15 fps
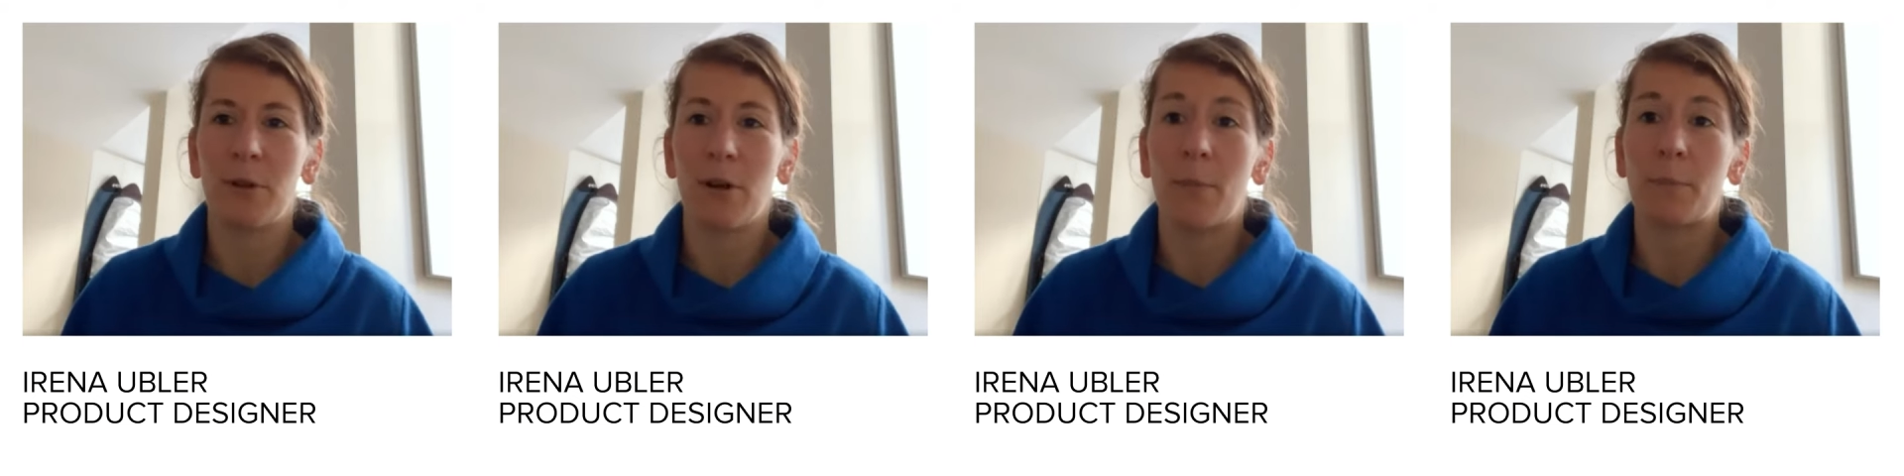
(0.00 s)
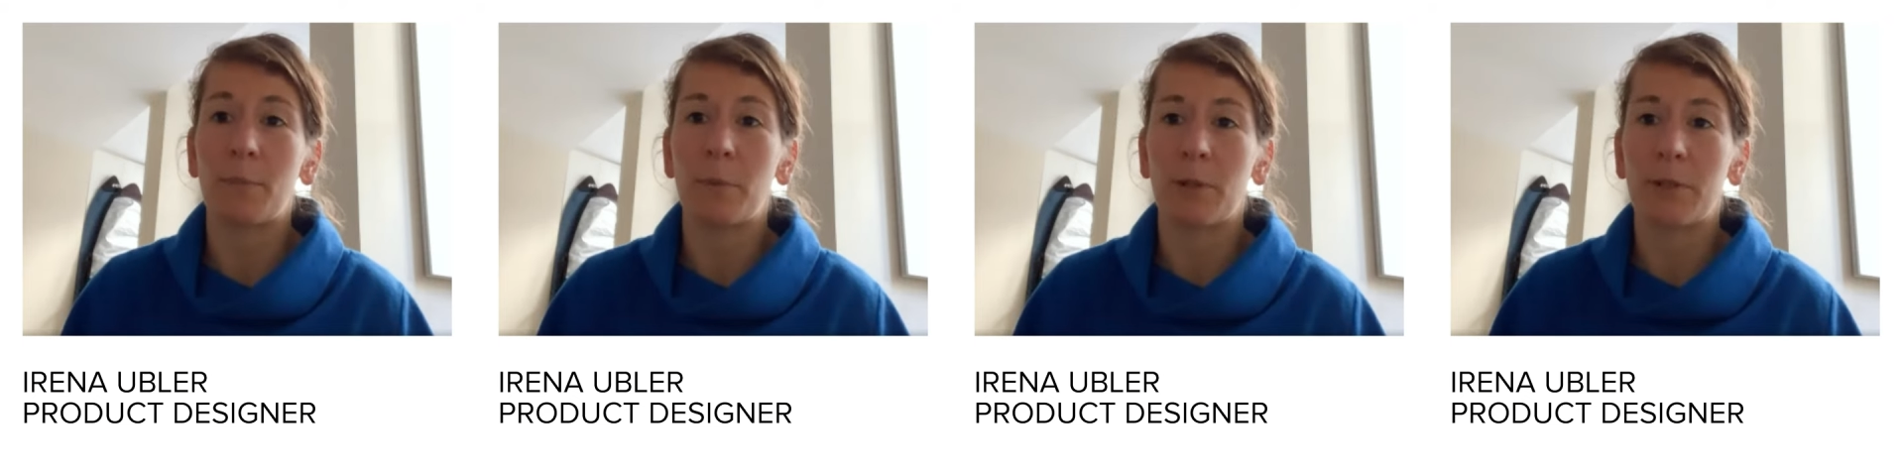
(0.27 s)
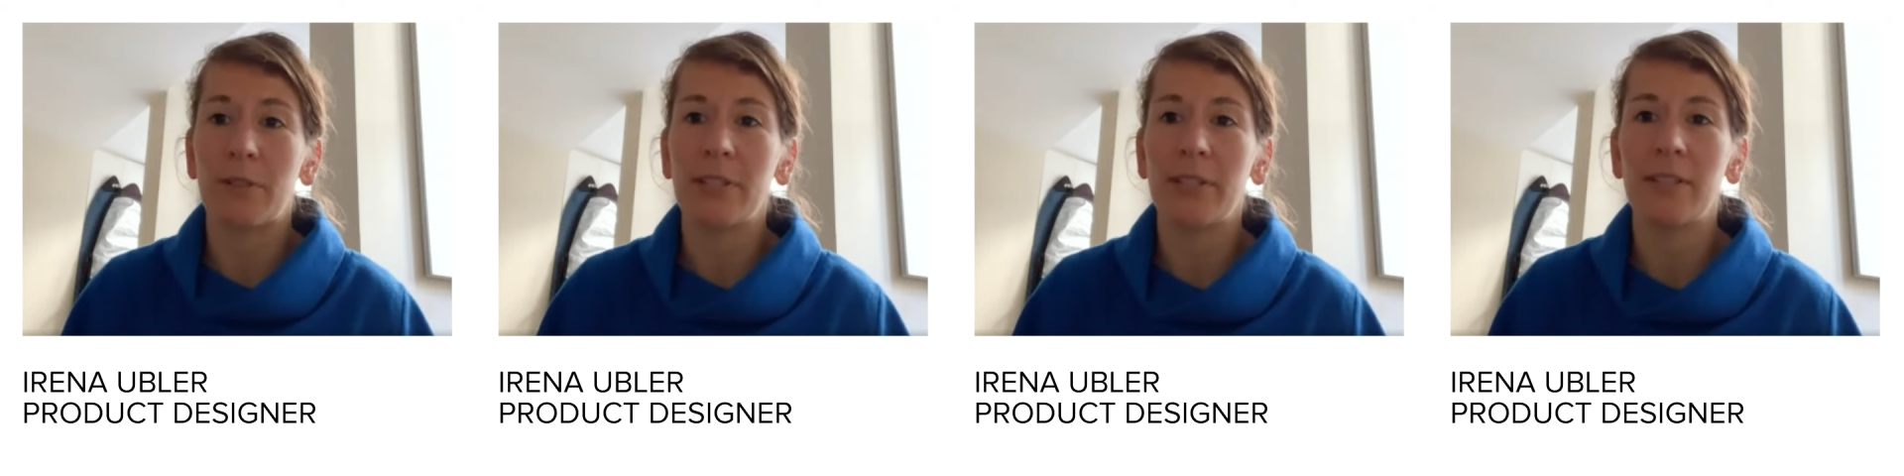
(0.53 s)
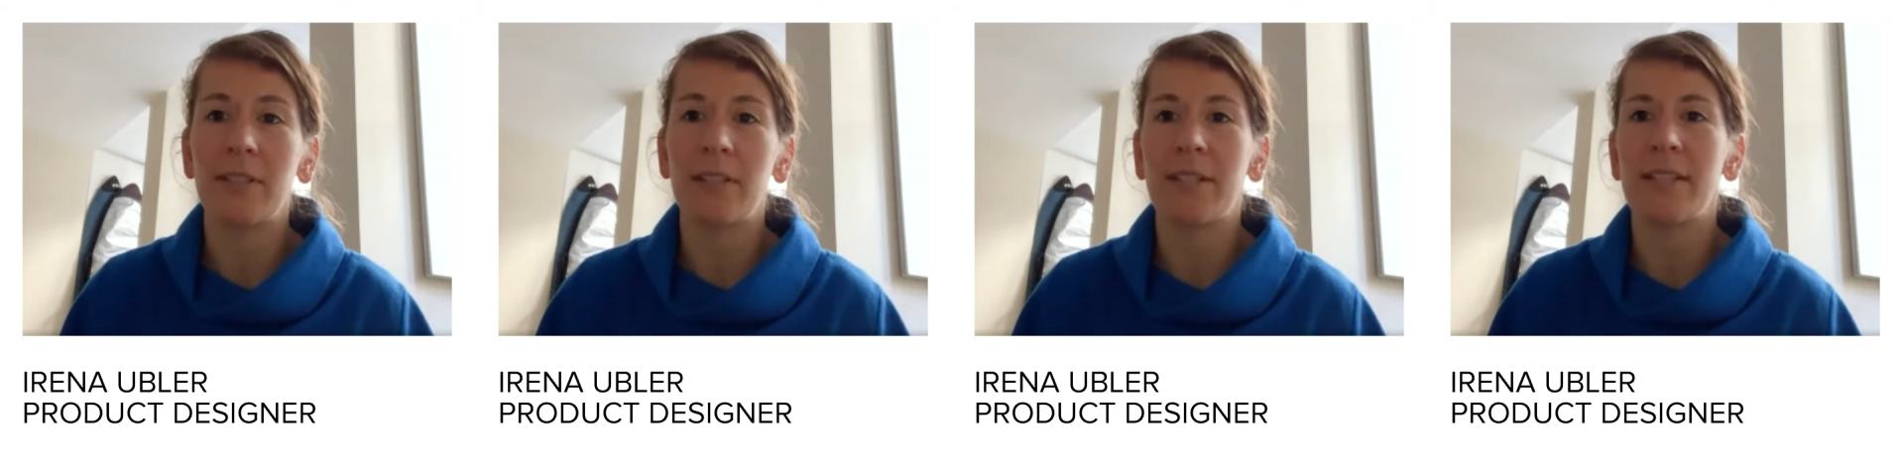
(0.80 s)

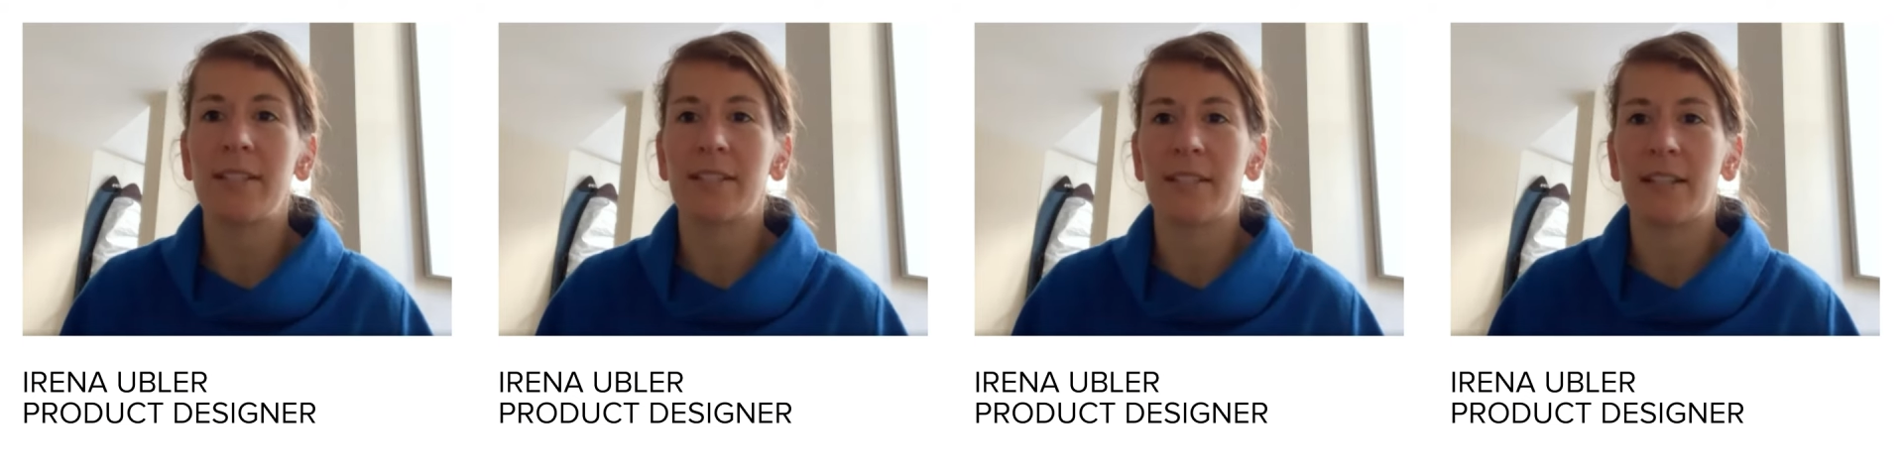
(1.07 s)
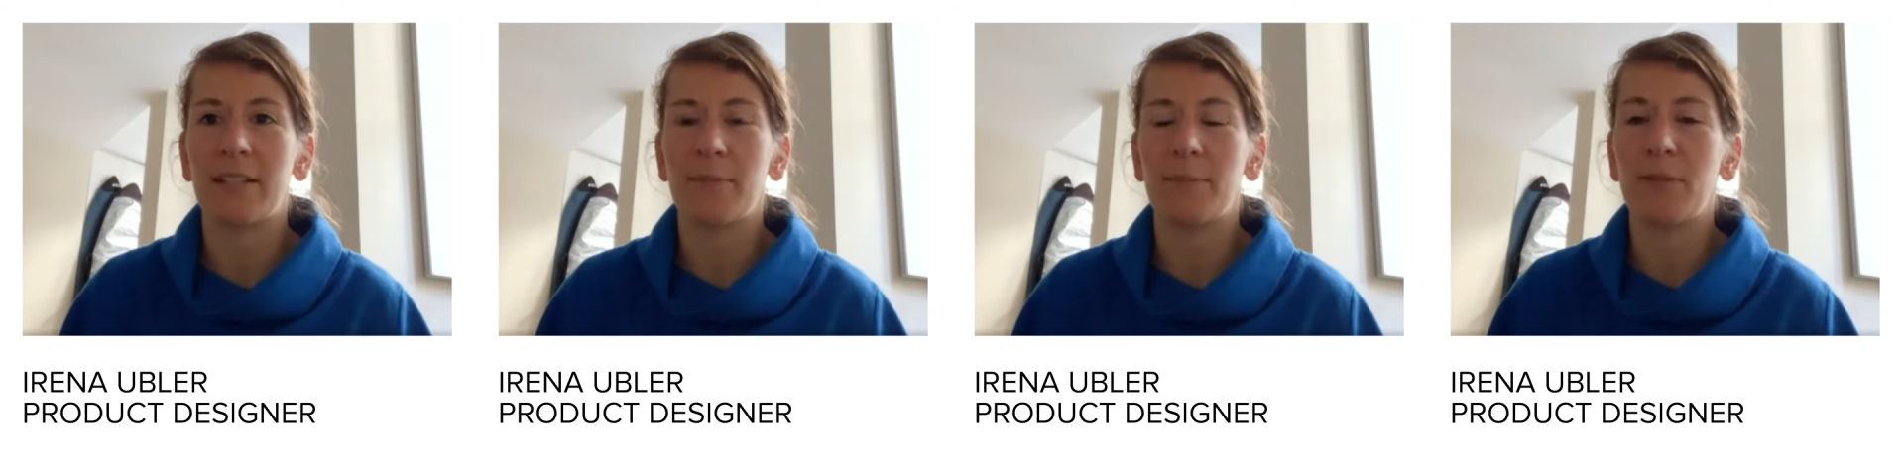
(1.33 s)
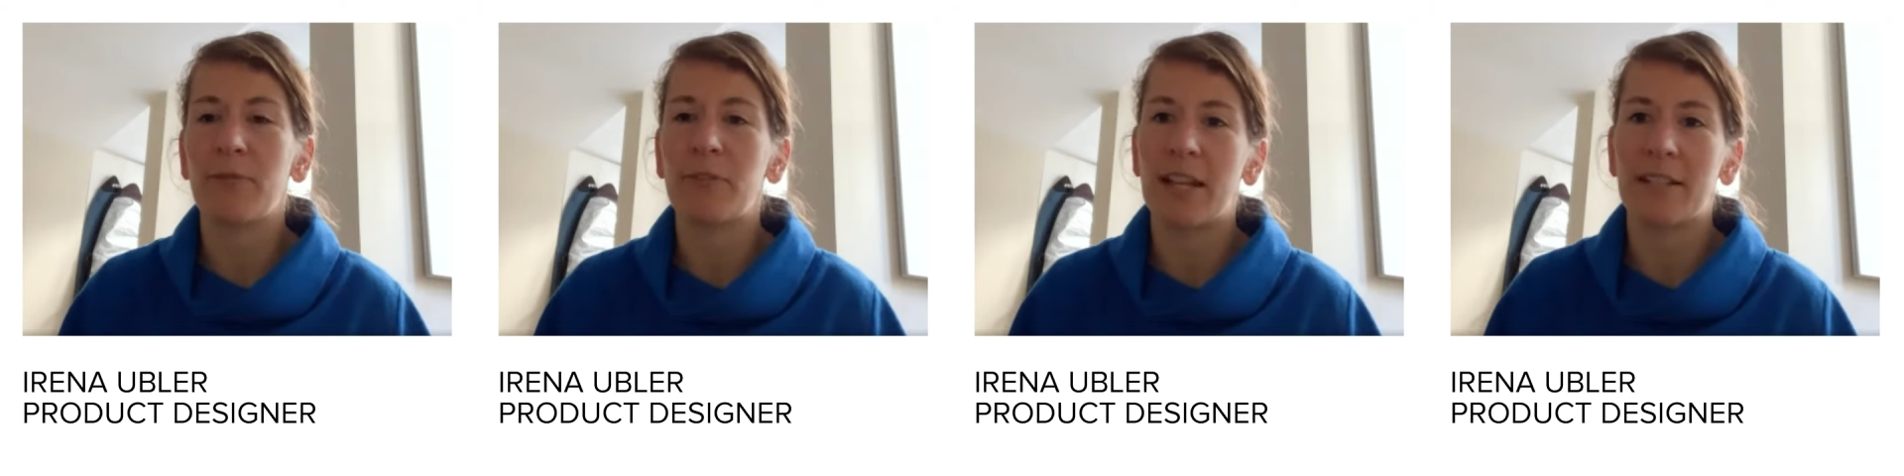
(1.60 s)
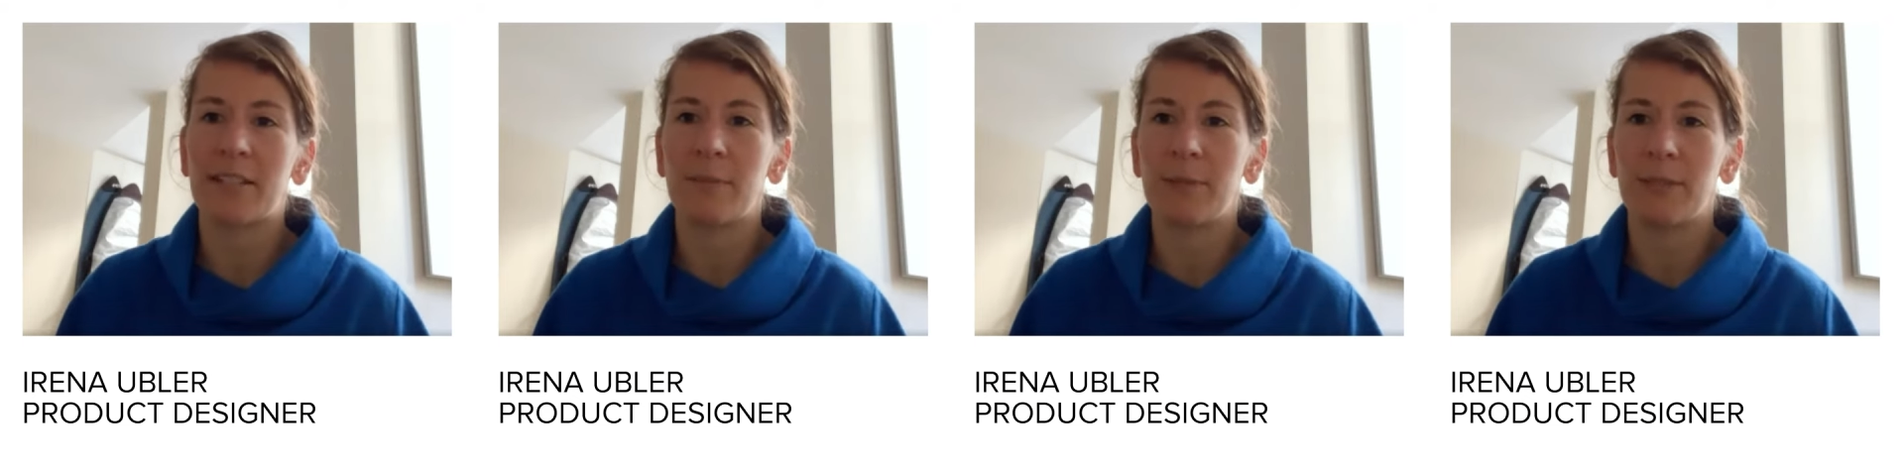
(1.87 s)
opportunities and be
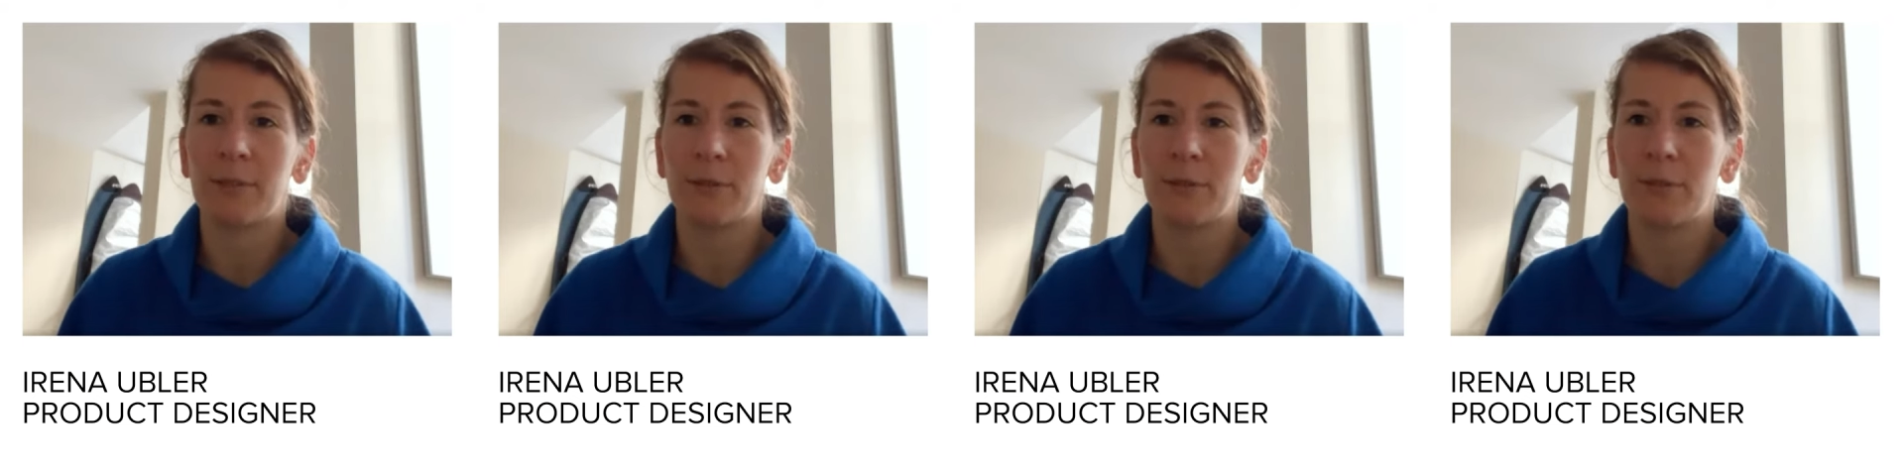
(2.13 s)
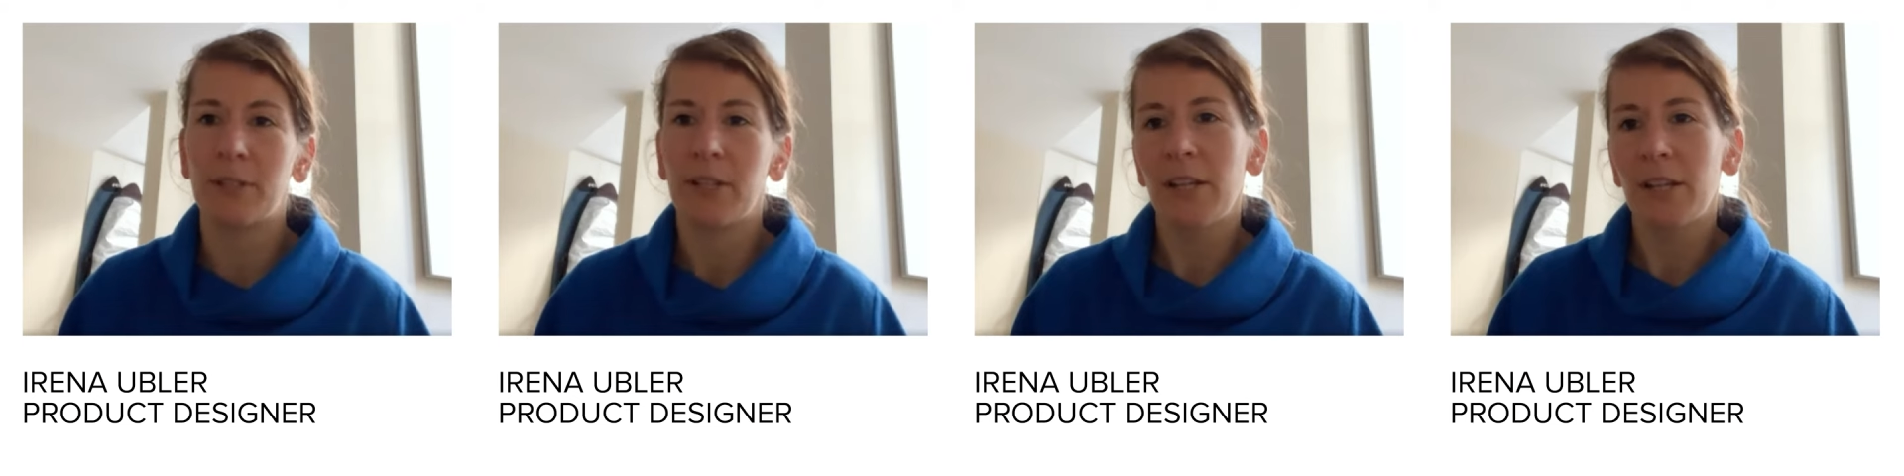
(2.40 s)
flexible to